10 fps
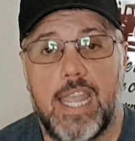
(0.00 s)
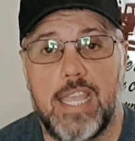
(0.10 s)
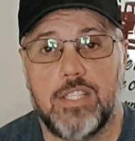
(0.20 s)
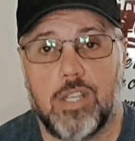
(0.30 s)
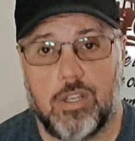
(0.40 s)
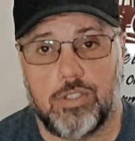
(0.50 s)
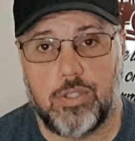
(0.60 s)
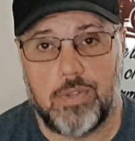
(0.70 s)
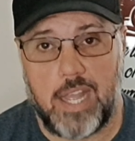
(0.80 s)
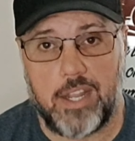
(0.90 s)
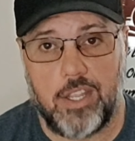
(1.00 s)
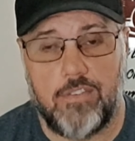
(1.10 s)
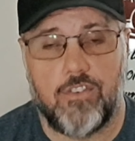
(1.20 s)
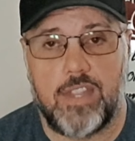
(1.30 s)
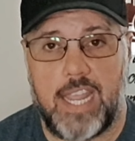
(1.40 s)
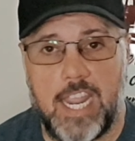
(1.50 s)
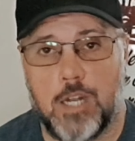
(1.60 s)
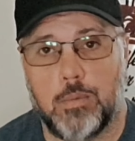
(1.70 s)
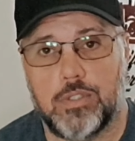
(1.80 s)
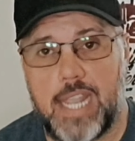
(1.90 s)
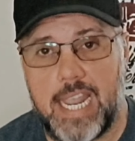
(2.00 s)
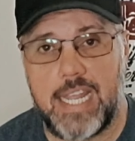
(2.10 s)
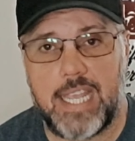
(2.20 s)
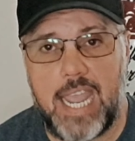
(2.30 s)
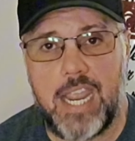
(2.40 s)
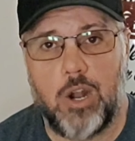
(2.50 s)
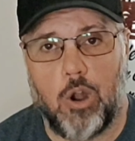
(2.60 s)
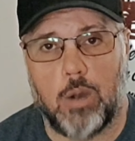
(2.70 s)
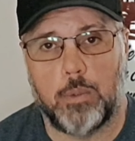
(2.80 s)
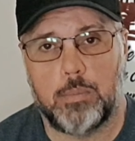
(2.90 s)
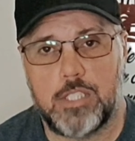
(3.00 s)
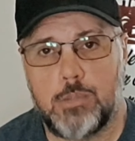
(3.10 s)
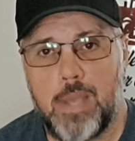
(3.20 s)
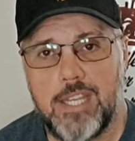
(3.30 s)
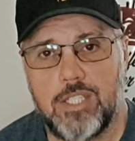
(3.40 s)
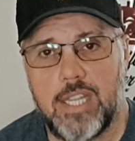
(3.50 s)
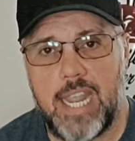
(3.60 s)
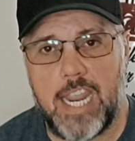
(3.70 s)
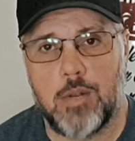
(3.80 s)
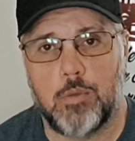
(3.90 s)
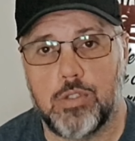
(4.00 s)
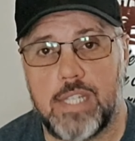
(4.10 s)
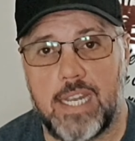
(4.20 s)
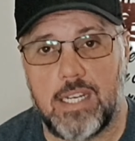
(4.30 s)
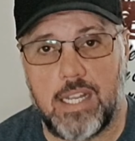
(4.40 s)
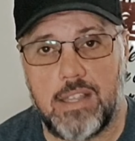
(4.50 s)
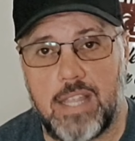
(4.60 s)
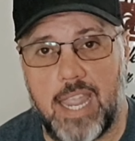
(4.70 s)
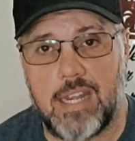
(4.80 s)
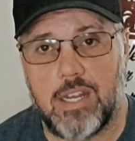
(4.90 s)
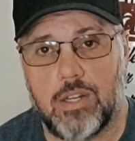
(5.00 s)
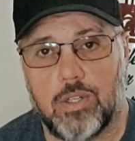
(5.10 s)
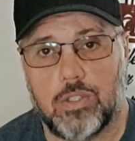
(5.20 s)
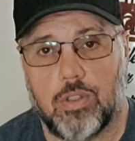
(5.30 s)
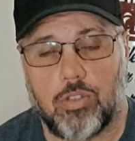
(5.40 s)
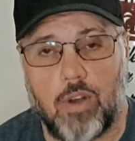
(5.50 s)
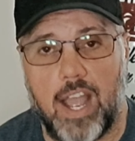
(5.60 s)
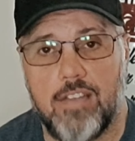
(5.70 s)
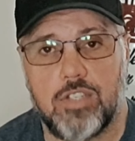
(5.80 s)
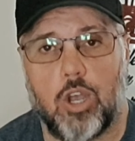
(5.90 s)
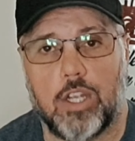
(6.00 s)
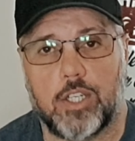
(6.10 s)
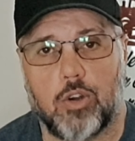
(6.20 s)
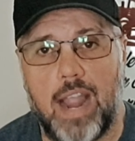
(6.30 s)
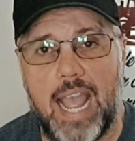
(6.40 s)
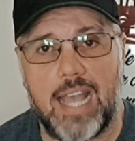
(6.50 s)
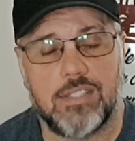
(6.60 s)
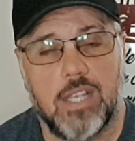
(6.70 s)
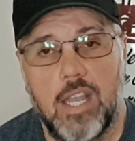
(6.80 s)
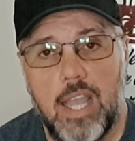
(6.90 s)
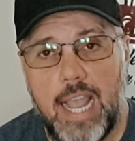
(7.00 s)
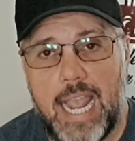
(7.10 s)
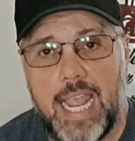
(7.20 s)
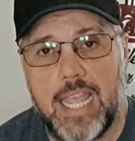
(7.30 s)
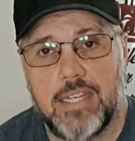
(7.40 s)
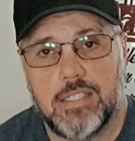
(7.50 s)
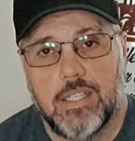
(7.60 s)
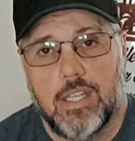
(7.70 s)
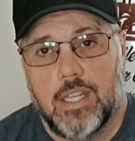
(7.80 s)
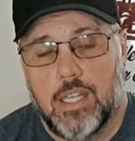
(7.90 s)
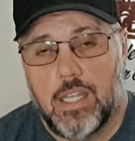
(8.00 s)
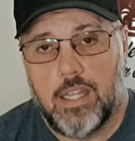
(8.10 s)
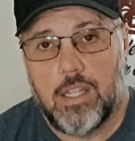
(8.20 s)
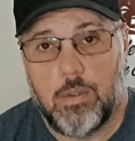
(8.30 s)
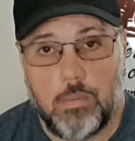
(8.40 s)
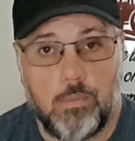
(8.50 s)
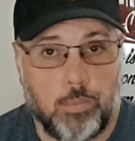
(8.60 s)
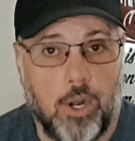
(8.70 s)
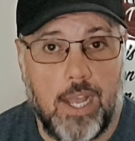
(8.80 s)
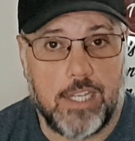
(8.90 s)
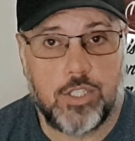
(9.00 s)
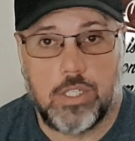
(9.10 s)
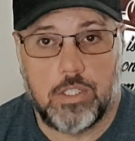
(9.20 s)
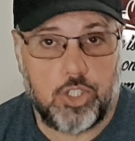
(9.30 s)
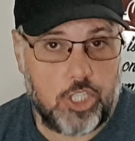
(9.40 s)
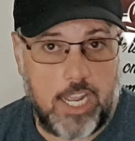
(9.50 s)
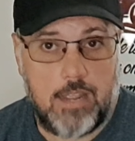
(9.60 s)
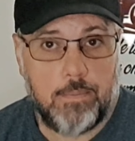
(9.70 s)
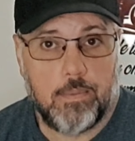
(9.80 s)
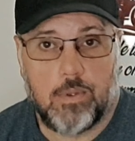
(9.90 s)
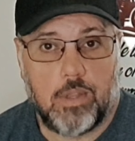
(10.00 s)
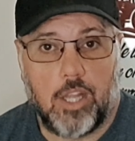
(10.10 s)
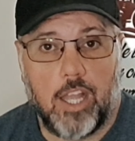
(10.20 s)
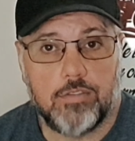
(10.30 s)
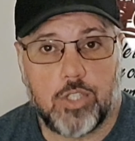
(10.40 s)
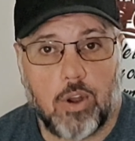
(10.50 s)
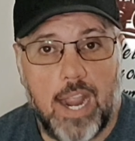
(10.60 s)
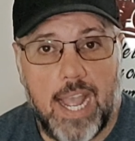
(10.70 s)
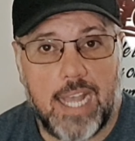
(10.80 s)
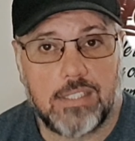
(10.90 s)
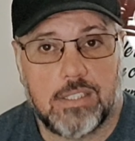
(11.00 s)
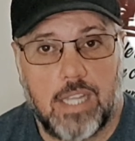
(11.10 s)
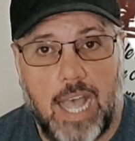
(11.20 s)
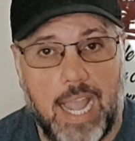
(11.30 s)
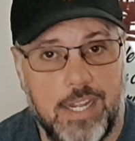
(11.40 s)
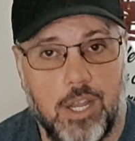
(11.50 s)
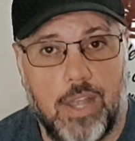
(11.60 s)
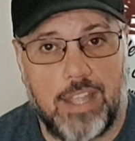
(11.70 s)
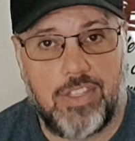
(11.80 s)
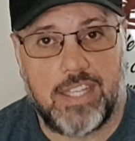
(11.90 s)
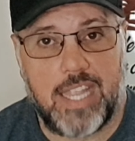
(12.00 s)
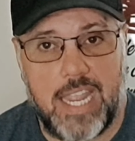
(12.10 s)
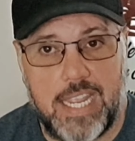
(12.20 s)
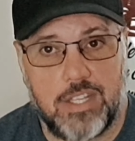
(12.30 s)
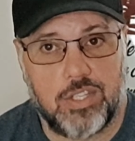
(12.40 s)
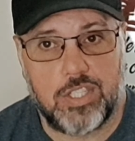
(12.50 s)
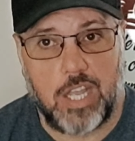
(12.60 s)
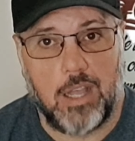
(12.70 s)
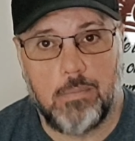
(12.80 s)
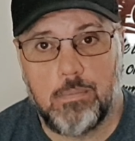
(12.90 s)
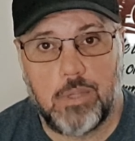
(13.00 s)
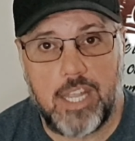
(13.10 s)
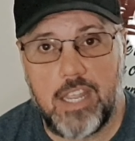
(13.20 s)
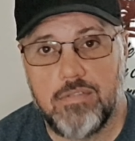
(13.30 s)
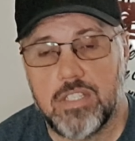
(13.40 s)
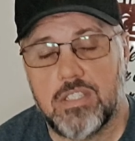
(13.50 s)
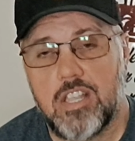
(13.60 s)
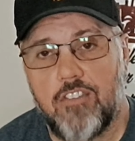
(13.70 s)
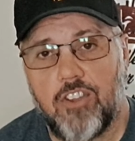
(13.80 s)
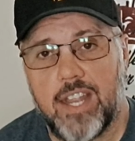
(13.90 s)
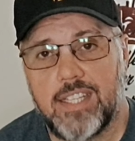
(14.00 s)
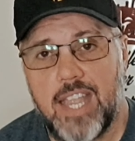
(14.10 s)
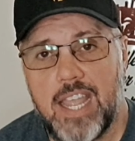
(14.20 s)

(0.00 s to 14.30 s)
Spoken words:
it's also not good for the animals, and it can harm them, especially animals that thrives on grass and brush. Sheep loves grass. I think they eat some leaves and stuff like